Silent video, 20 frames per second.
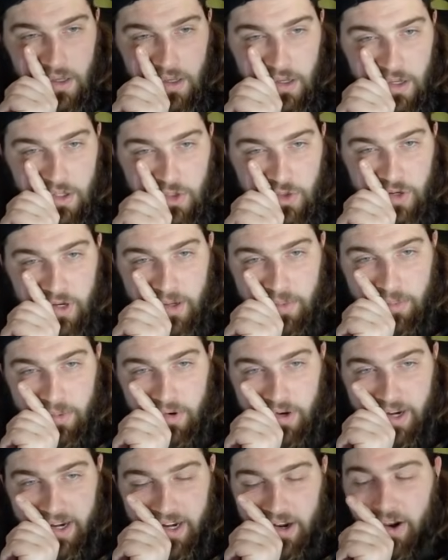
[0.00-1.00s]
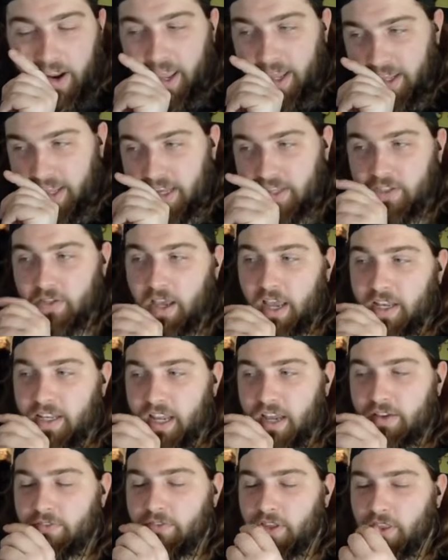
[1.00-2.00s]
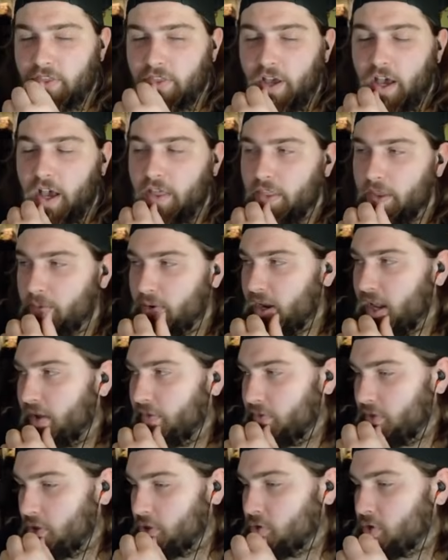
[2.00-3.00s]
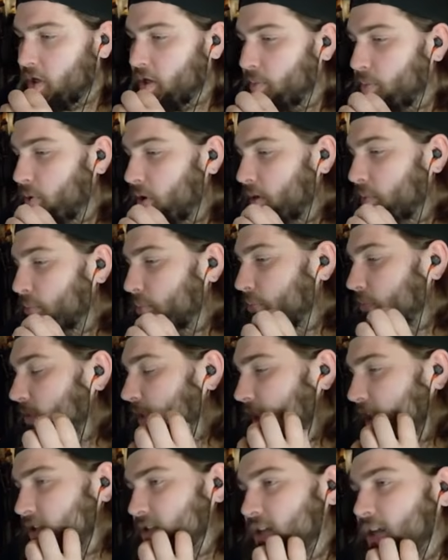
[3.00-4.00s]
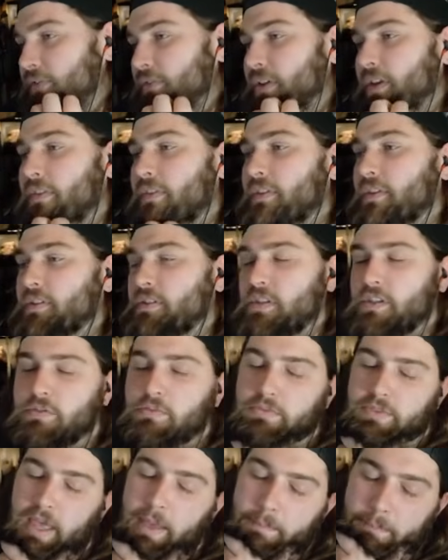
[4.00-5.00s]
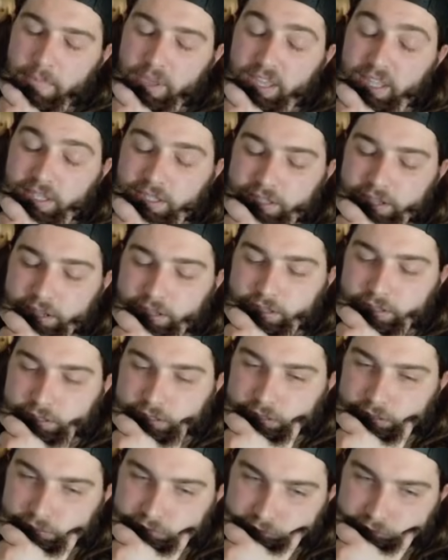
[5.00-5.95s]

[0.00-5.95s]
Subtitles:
Adrenabrain. Okay, yeah, so I definitely thought they would have the Adrenabrain like stuff in this. That made sense.